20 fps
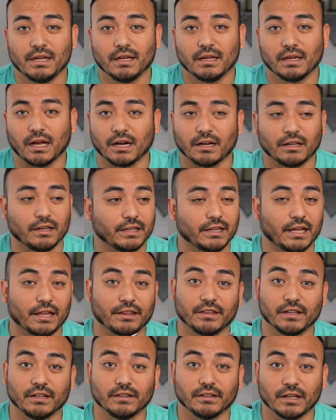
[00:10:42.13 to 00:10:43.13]
kind of like
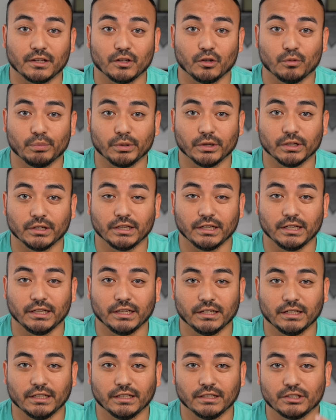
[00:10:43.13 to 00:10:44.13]
that thing that you put
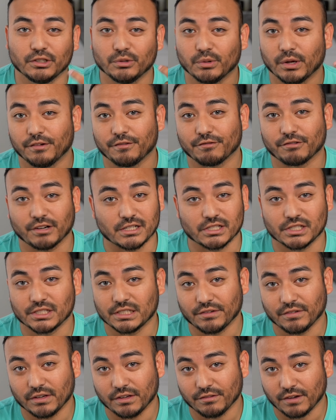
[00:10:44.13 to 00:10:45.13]
into a French
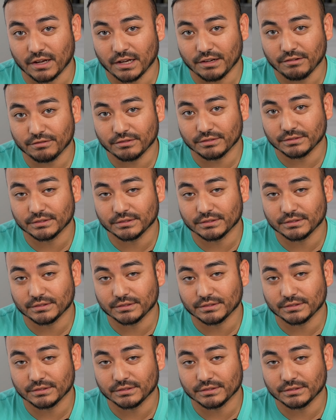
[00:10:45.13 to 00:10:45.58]
75.